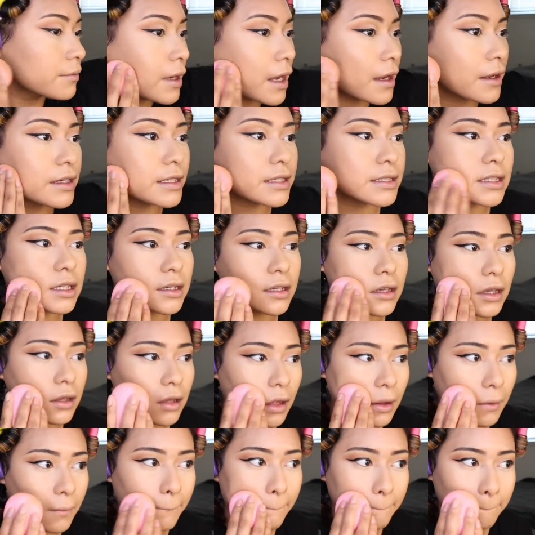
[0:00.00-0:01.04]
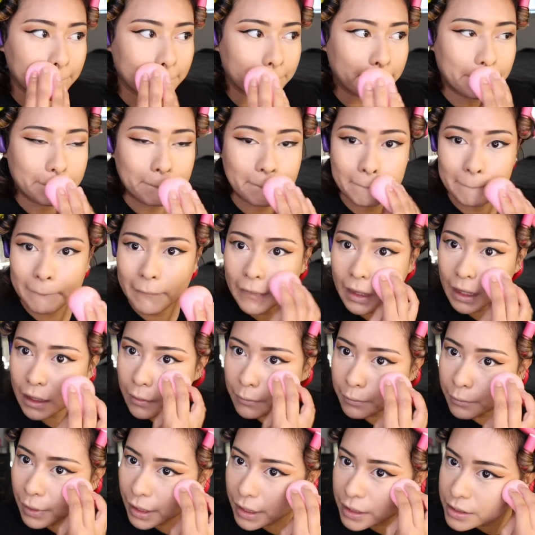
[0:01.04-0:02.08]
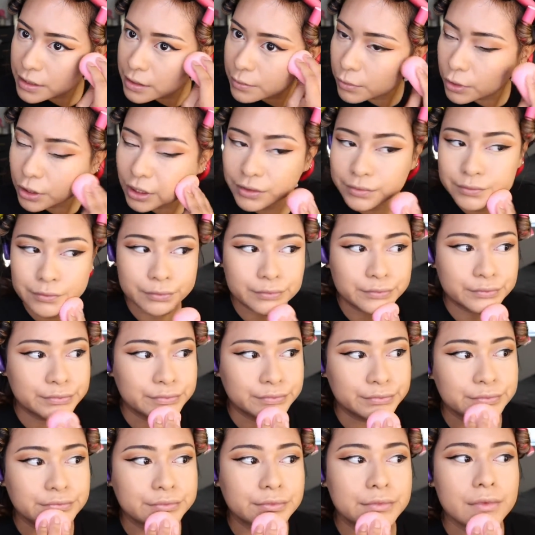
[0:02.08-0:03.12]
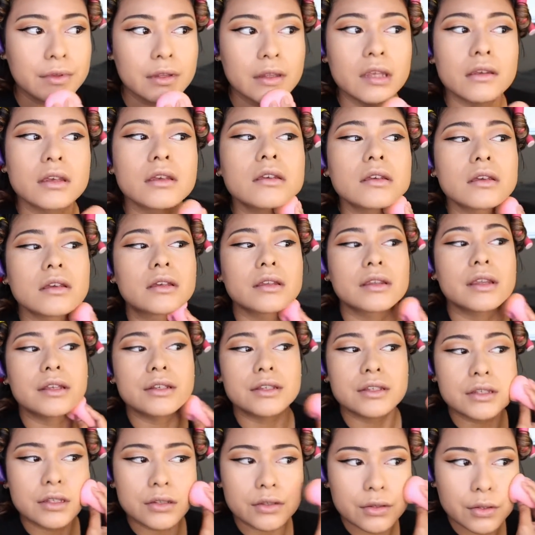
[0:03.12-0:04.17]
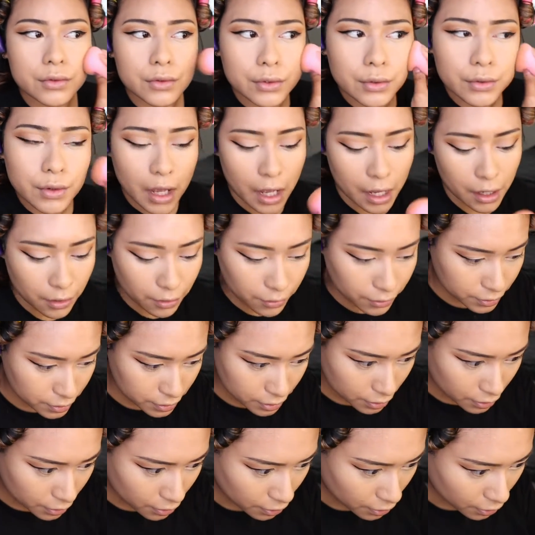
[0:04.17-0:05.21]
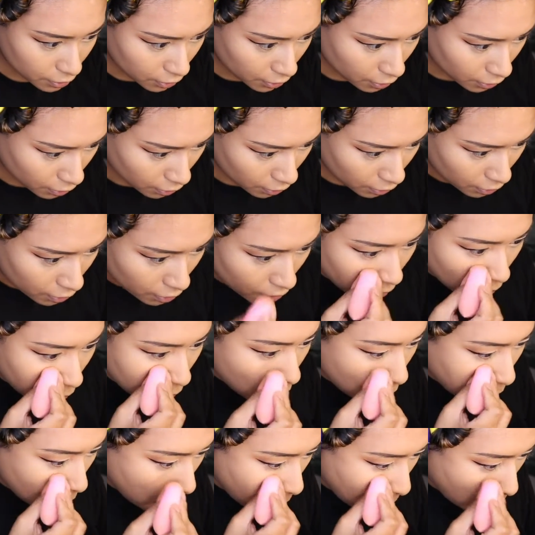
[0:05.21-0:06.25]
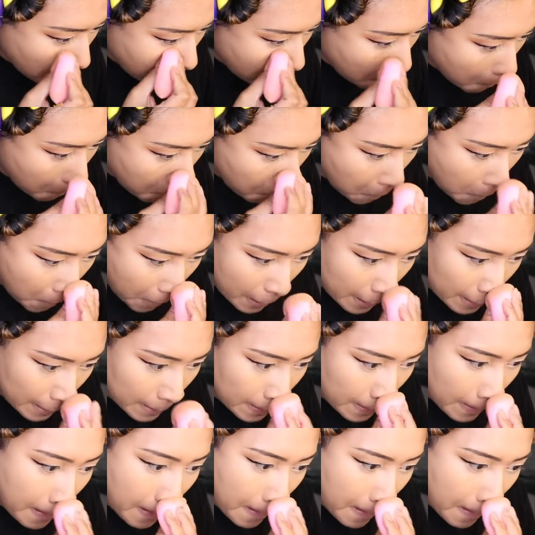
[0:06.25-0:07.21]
I need to buy some more because I just threw out one,